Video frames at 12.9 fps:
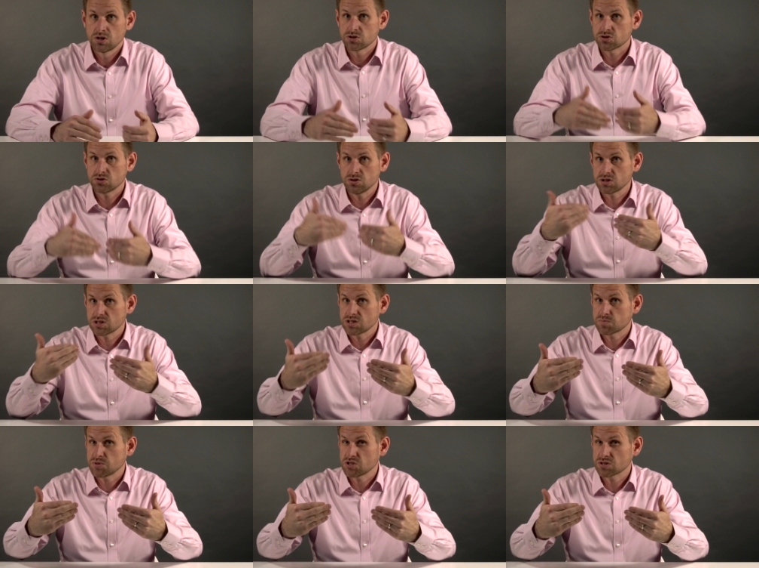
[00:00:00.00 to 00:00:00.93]
So could
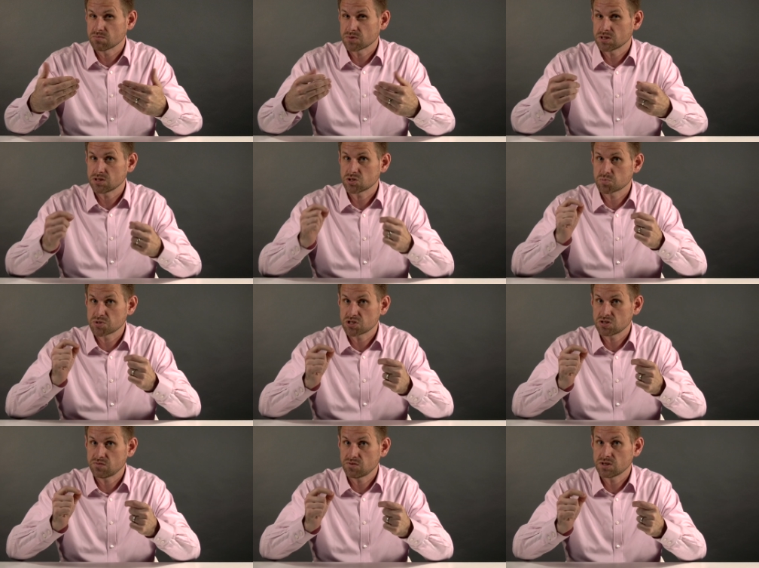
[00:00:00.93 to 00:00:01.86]
this be something
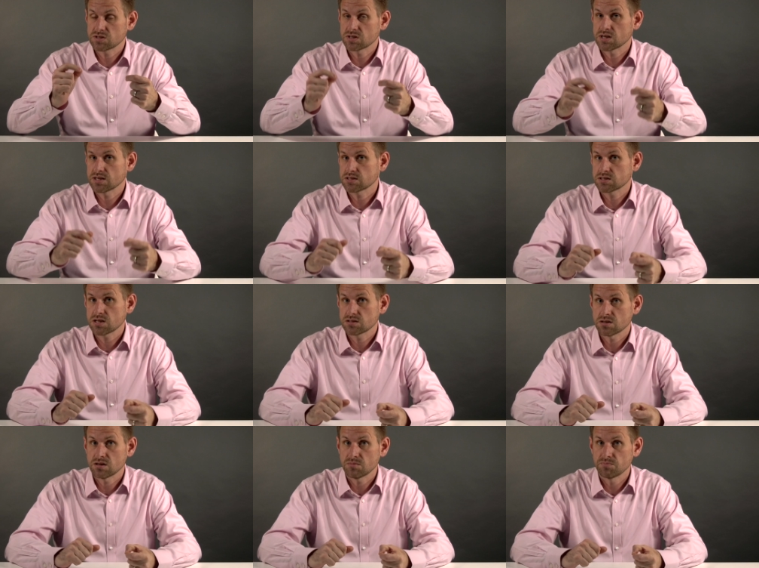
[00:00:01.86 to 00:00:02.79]
specific to that
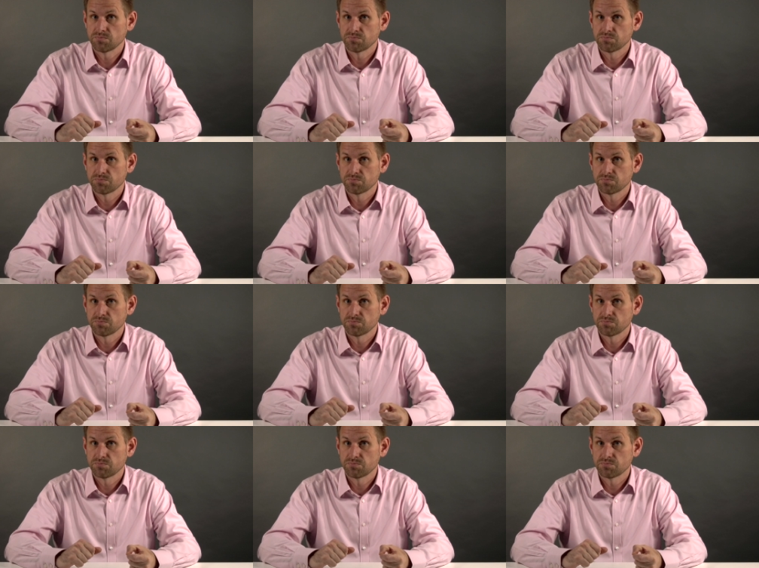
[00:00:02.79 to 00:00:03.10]
setup?